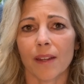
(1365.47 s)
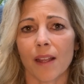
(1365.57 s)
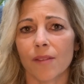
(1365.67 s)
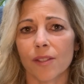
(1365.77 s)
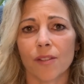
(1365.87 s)

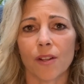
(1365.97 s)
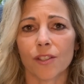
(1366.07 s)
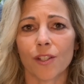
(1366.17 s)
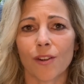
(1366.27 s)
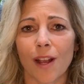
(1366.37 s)
I'm just not
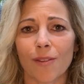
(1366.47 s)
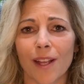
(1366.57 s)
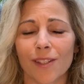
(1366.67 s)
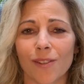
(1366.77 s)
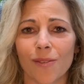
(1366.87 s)
sure how
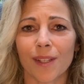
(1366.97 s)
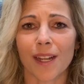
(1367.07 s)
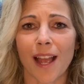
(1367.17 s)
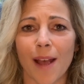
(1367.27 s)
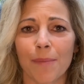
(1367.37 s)
that's all going
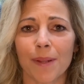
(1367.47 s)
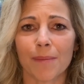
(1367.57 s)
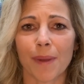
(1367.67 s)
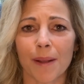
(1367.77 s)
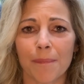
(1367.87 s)
to
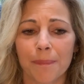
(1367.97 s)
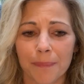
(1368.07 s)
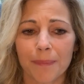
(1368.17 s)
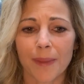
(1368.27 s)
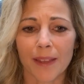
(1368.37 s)
happen, but
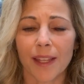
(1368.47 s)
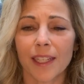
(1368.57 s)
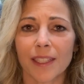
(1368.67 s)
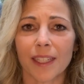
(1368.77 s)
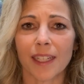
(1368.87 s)
I think
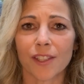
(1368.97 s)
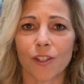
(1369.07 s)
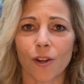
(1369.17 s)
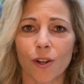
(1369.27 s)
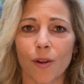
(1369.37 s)
as it gets
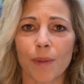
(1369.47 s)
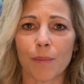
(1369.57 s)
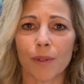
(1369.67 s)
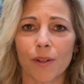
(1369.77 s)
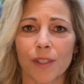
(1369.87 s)
darker,
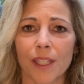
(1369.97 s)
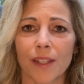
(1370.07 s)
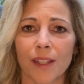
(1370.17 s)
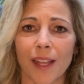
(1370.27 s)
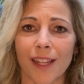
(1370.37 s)
people are
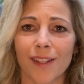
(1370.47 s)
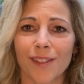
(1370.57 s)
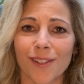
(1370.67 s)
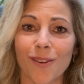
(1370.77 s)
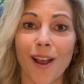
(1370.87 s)
seeing the light.
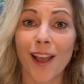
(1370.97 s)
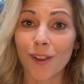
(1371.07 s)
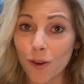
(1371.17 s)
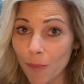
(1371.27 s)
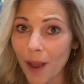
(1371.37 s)
So I
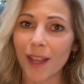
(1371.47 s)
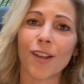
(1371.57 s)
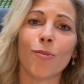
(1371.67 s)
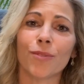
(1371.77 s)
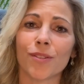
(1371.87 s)
hope I
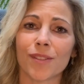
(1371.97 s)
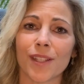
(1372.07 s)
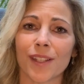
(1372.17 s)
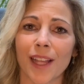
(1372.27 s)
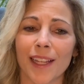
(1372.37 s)
helped you see
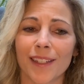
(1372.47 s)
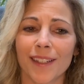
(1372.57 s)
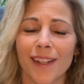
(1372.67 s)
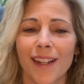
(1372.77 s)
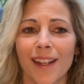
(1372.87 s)
the light,
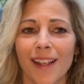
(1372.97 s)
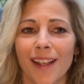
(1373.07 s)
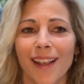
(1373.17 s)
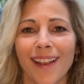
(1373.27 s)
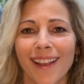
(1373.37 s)

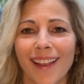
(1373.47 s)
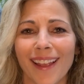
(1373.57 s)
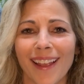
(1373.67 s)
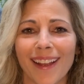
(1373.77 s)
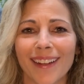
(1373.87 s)

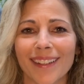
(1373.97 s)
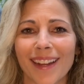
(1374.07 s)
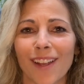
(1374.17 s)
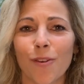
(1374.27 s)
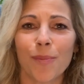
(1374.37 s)
and
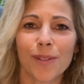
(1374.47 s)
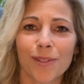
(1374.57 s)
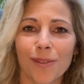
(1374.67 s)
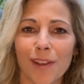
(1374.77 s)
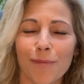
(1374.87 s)
I hope you
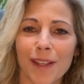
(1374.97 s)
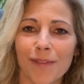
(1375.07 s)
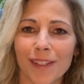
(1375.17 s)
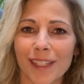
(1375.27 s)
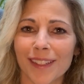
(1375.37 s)
still love me
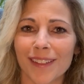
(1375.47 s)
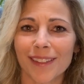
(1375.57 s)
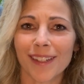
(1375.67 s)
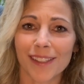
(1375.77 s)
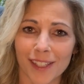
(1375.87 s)
if I didn't,
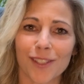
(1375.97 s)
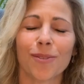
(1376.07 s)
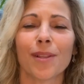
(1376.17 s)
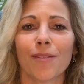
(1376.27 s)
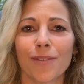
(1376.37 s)
because I
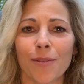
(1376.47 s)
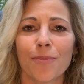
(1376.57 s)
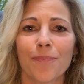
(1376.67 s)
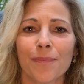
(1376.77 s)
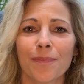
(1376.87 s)
still love you.
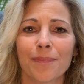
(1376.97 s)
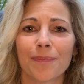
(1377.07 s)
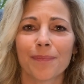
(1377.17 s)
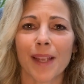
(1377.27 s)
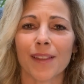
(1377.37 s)

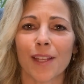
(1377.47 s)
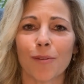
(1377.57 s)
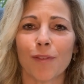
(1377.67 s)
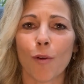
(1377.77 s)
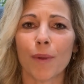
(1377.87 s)
I think
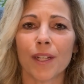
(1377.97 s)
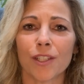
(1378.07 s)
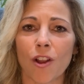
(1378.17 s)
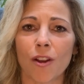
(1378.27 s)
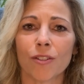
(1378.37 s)
we've all been
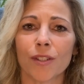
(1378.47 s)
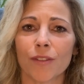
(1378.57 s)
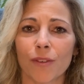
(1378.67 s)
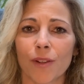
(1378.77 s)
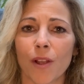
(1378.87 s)
indoctrined
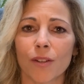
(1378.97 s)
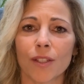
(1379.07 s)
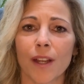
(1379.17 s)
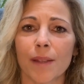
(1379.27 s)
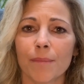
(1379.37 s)
for a long
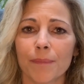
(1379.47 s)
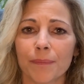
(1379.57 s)
time.